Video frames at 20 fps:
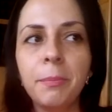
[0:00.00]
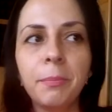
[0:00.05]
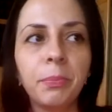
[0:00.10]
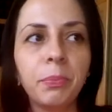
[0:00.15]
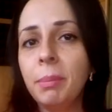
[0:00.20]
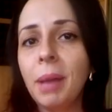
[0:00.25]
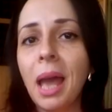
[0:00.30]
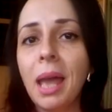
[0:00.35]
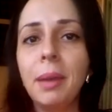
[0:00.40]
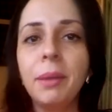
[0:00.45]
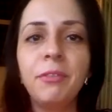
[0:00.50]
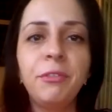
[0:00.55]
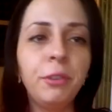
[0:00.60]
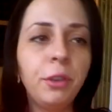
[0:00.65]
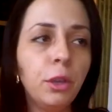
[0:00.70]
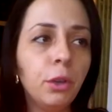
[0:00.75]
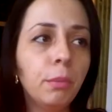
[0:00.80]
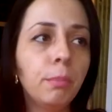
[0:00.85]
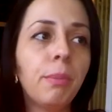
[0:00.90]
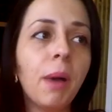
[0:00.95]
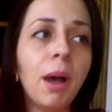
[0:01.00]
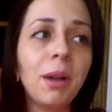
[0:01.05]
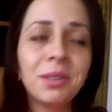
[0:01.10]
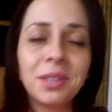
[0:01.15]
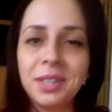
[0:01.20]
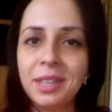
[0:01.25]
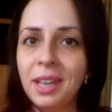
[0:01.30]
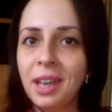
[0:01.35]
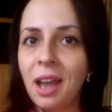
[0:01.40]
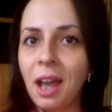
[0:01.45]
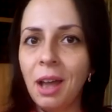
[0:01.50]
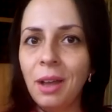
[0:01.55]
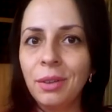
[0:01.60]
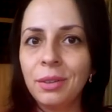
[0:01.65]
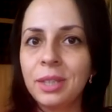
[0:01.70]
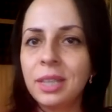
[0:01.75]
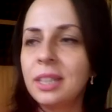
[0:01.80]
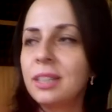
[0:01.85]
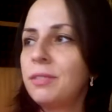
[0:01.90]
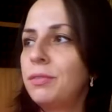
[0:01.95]
People buy a few bouncy
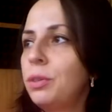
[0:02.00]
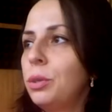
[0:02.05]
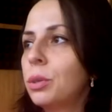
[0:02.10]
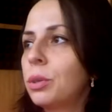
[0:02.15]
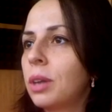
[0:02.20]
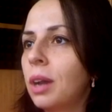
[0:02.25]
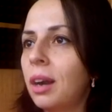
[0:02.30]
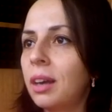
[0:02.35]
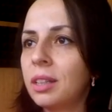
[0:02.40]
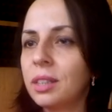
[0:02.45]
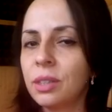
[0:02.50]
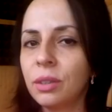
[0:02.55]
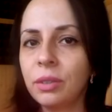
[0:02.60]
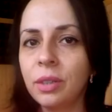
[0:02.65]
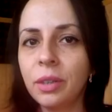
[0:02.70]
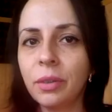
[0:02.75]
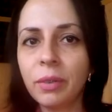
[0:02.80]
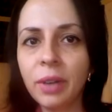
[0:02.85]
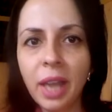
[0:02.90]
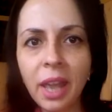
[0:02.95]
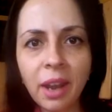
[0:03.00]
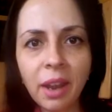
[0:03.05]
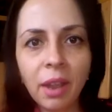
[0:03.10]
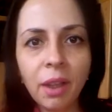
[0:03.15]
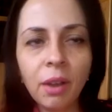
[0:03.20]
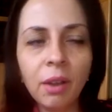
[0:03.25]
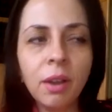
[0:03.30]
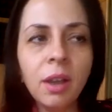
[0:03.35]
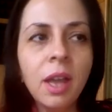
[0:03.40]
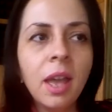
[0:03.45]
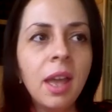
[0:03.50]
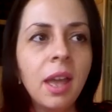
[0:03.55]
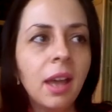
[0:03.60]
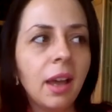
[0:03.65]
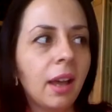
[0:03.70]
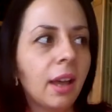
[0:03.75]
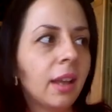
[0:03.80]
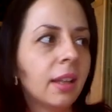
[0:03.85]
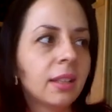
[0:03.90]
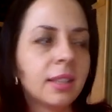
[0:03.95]
houses, few cars on the radio,
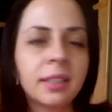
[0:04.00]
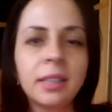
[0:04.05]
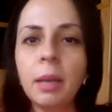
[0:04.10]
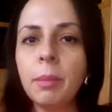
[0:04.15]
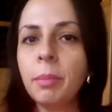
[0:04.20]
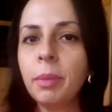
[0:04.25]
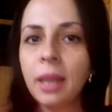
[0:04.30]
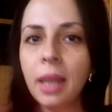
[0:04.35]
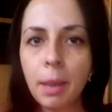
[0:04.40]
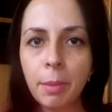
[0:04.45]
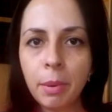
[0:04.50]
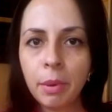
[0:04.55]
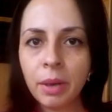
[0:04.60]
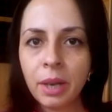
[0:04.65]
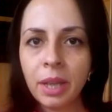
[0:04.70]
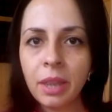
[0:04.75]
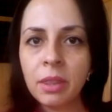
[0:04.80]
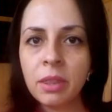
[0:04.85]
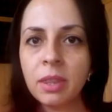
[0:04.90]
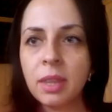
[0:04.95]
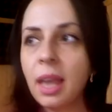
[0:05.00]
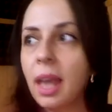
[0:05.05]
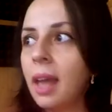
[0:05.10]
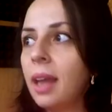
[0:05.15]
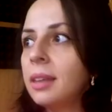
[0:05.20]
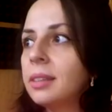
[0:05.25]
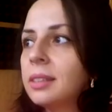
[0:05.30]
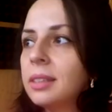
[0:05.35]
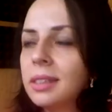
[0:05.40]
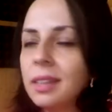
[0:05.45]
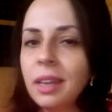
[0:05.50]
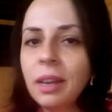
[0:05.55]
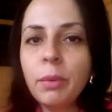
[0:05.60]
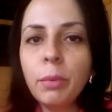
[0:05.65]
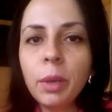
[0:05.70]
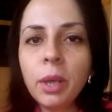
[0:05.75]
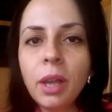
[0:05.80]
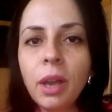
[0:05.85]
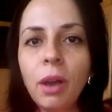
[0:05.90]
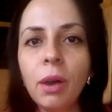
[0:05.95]
and some labyrinth, and
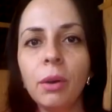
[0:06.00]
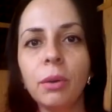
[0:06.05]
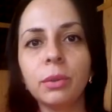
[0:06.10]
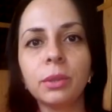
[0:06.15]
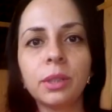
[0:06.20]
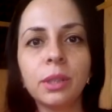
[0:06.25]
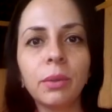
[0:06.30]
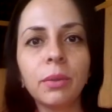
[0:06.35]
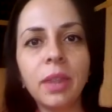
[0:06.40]
here we go!